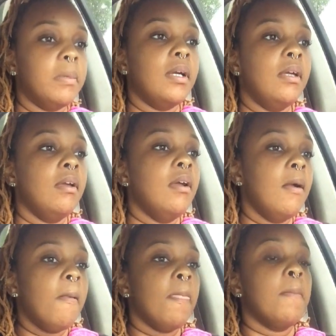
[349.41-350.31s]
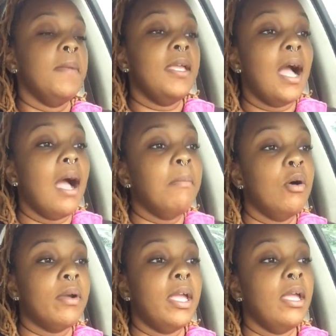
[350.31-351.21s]
But me, I'm
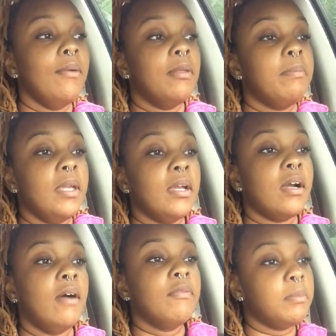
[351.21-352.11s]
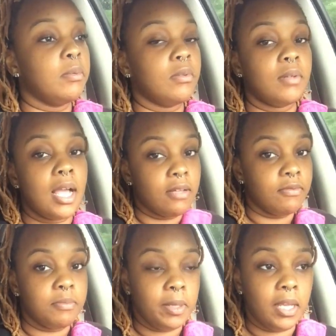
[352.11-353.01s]
okay with being comfortable
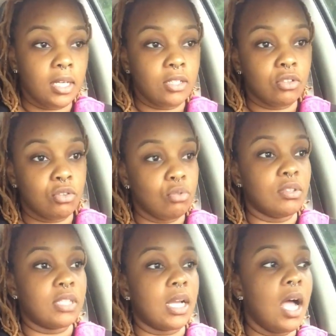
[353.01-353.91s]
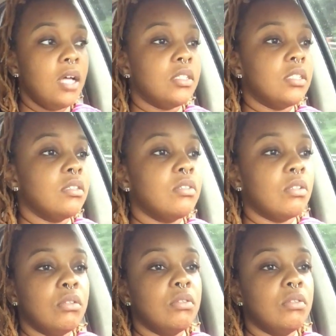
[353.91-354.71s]
as being a school psychologist, so